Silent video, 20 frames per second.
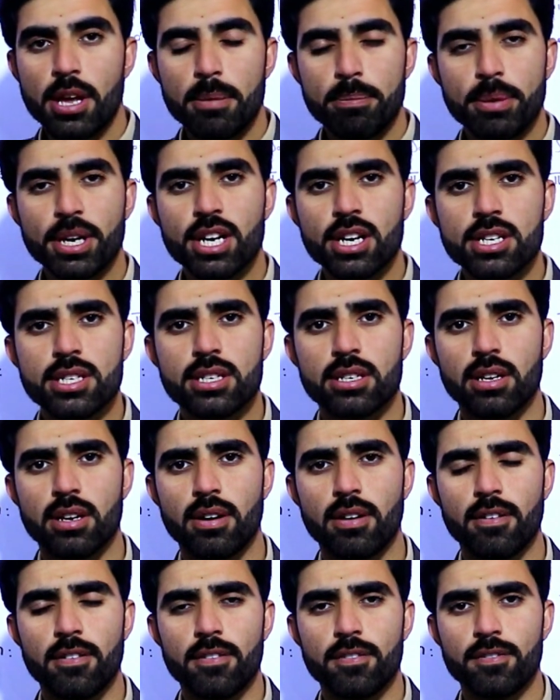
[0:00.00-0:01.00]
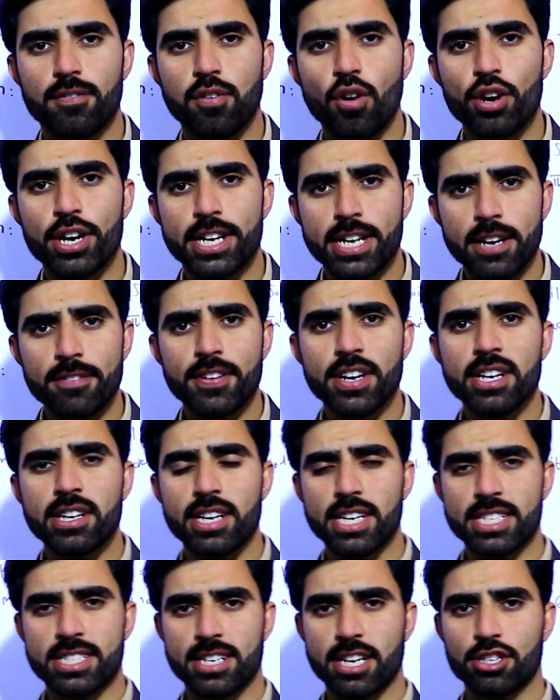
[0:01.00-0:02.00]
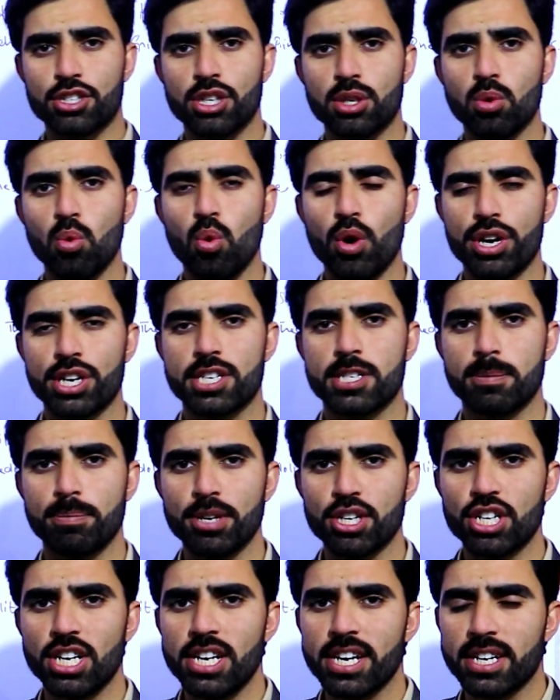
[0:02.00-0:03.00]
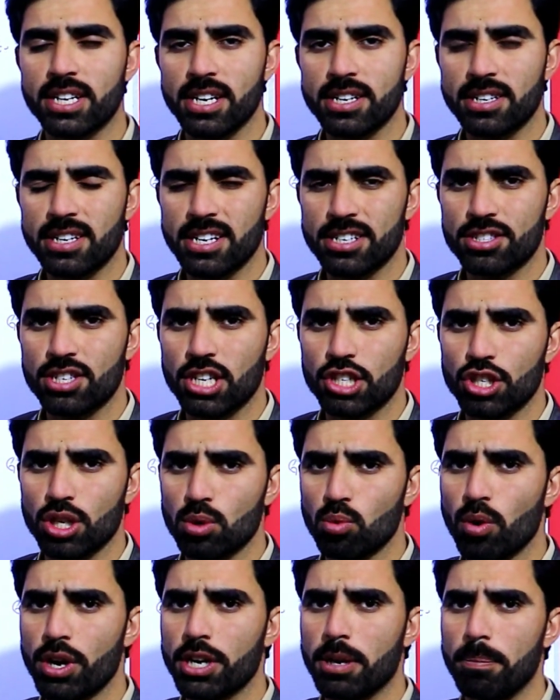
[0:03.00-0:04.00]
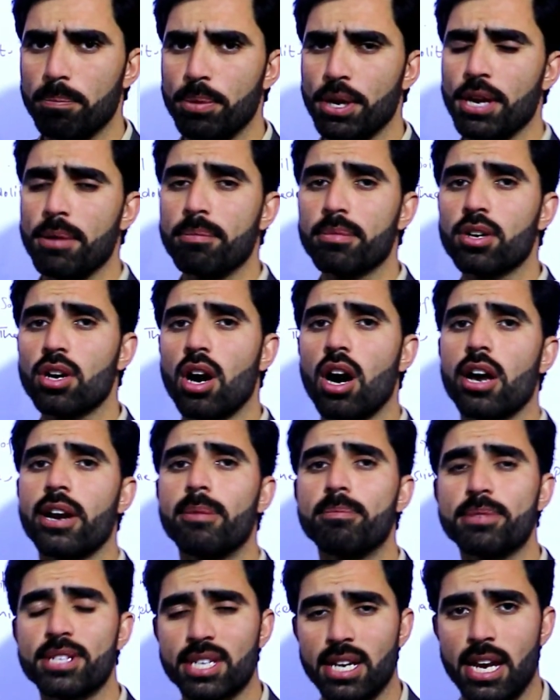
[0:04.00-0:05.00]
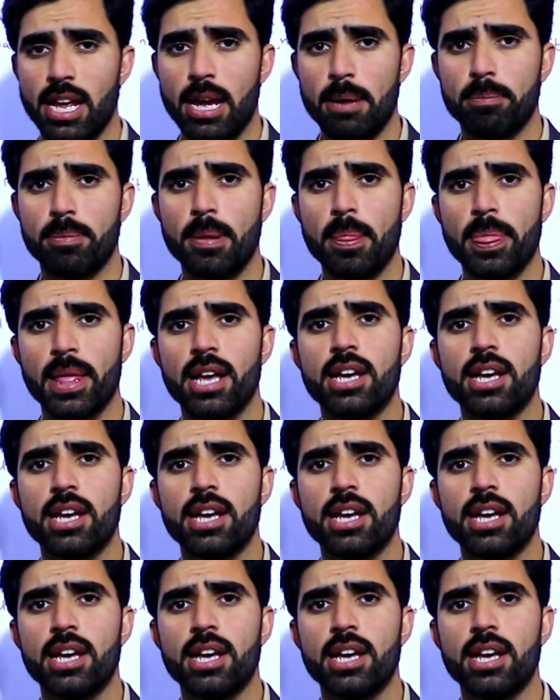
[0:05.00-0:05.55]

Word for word: because for different construction work especially construction work beam, column, slab,